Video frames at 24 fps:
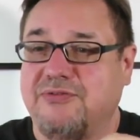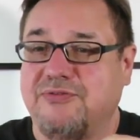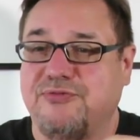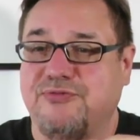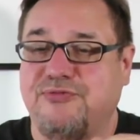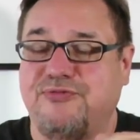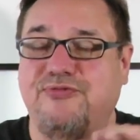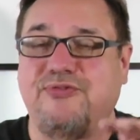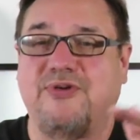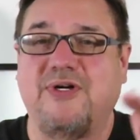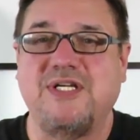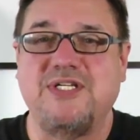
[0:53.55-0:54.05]

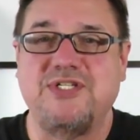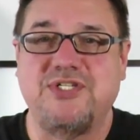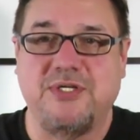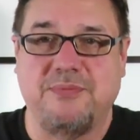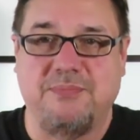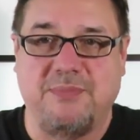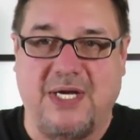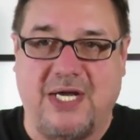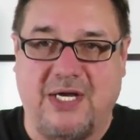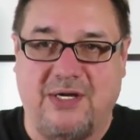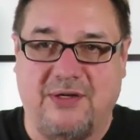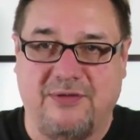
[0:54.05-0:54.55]
fudge
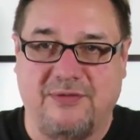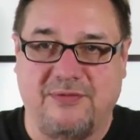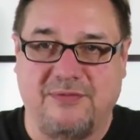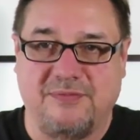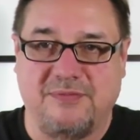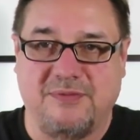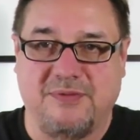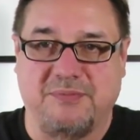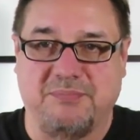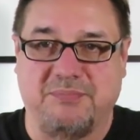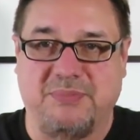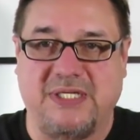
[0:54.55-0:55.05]

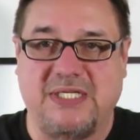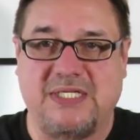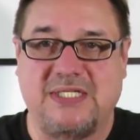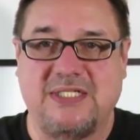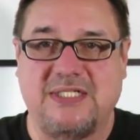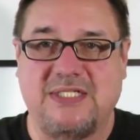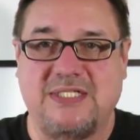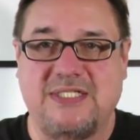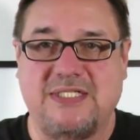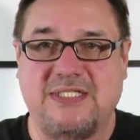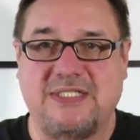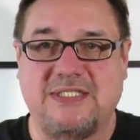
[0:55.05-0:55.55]
about,
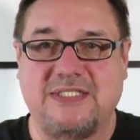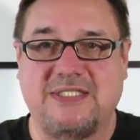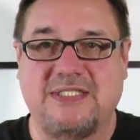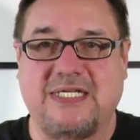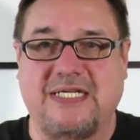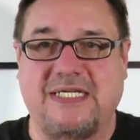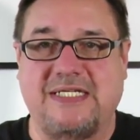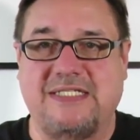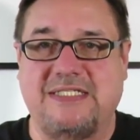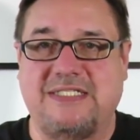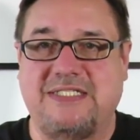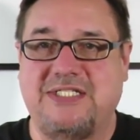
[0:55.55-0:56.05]
because
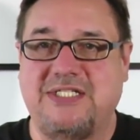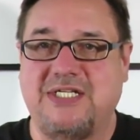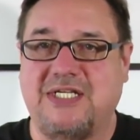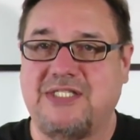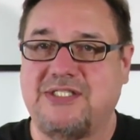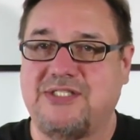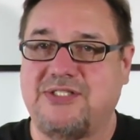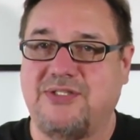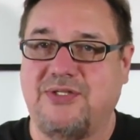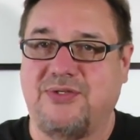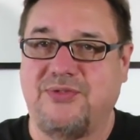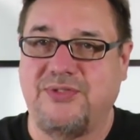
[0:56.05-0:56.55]
I
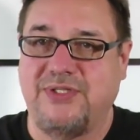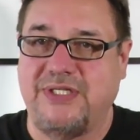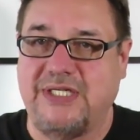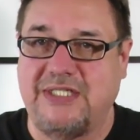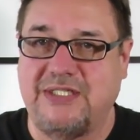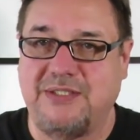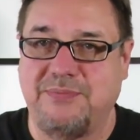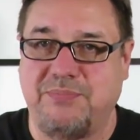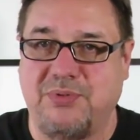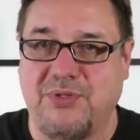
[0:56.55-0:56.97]
just don't need to